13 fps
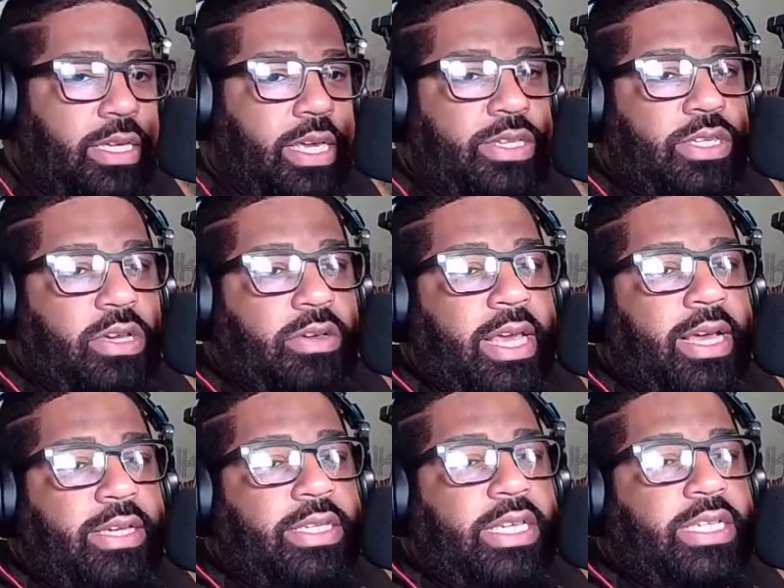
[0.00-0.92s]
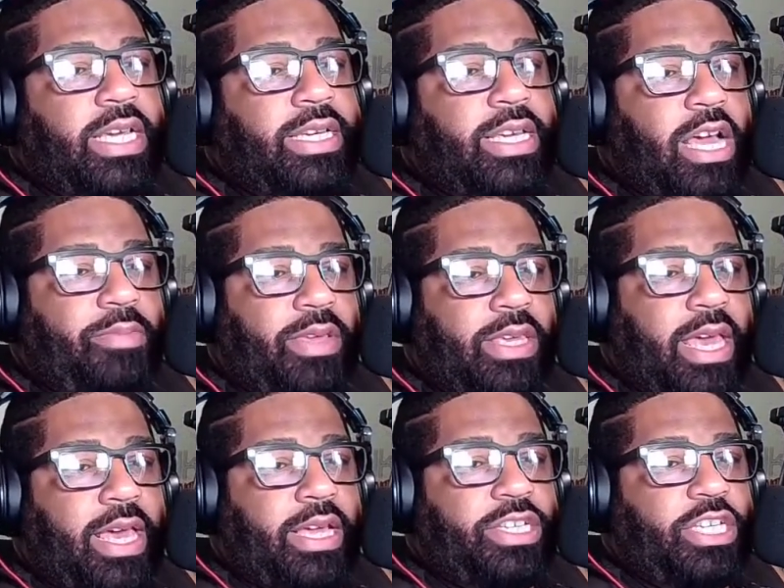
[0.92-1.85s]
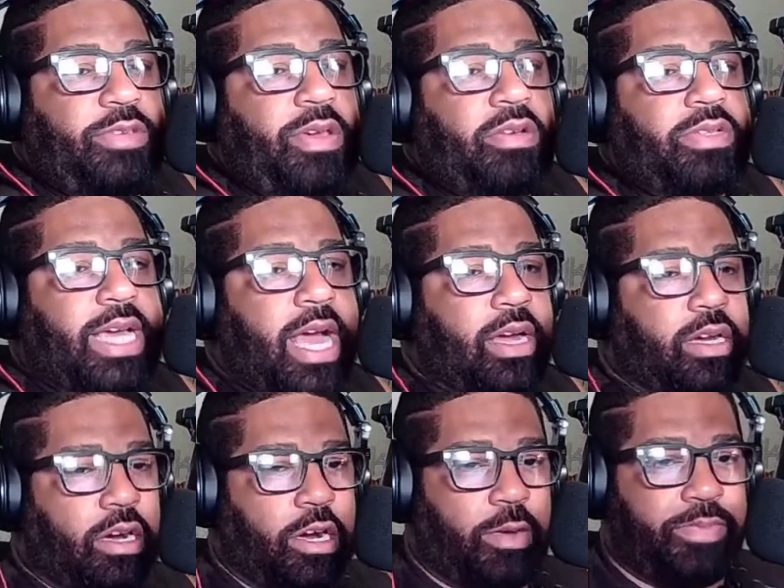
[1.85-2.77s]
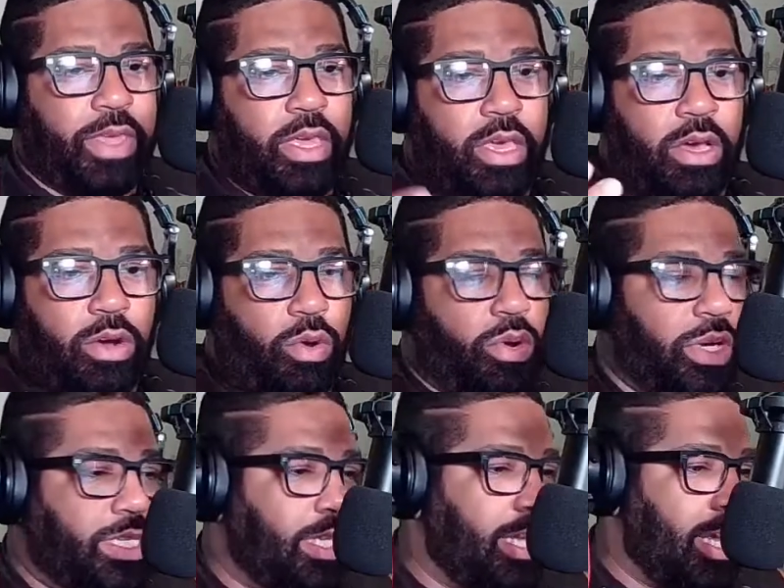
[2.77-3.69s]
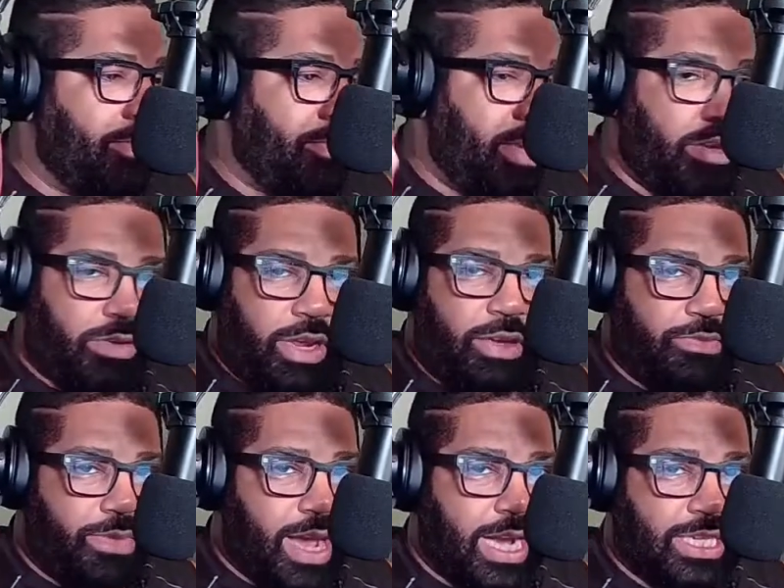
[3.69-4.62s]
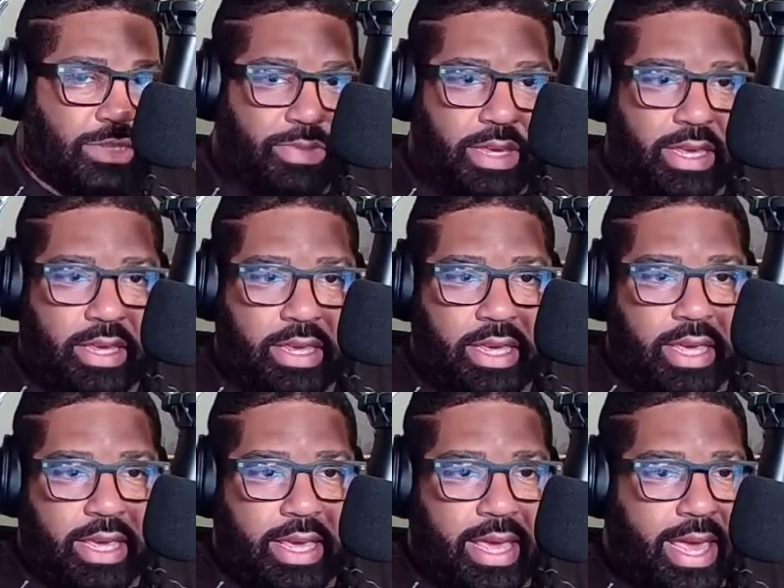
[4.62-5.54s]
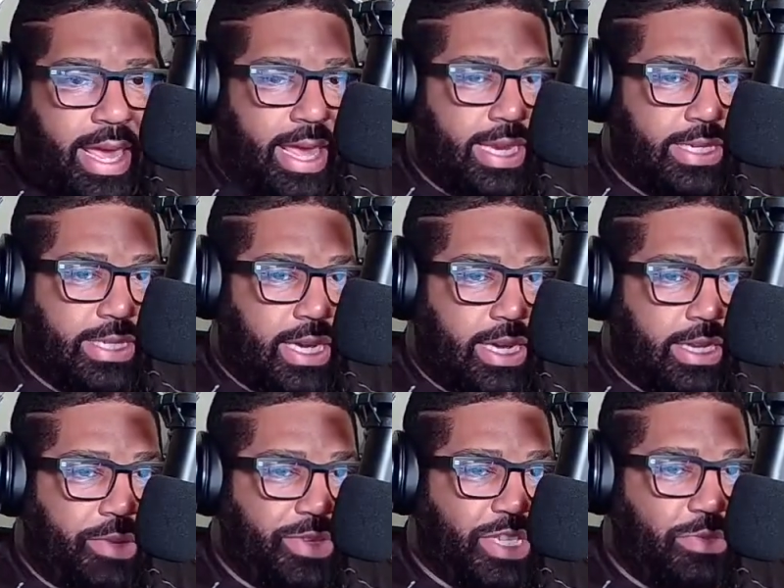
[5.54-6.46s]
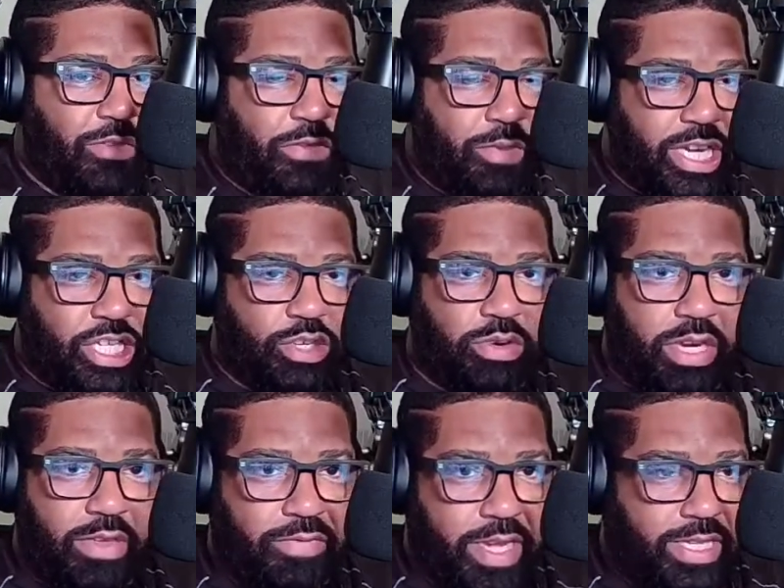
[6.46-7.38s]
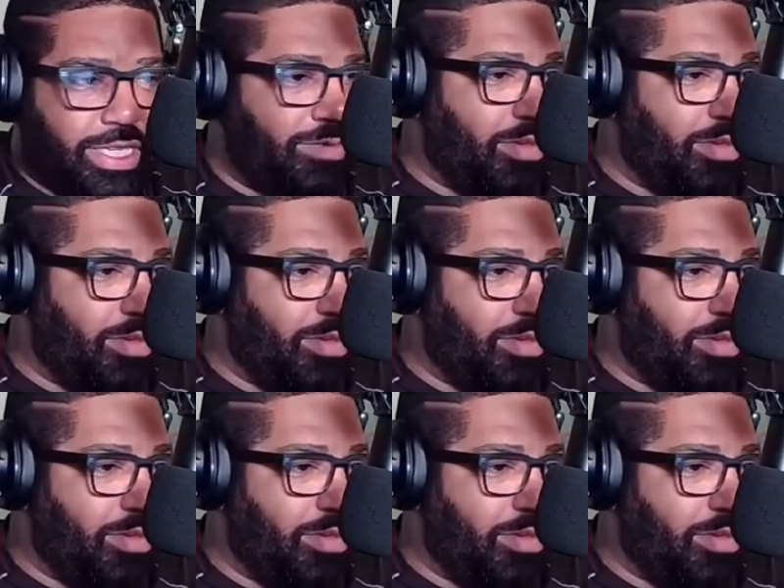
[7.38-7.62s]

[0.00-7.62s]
And so, yeah, djdiamondk@gmail.com or DM me or inbox me and give me some information on the event.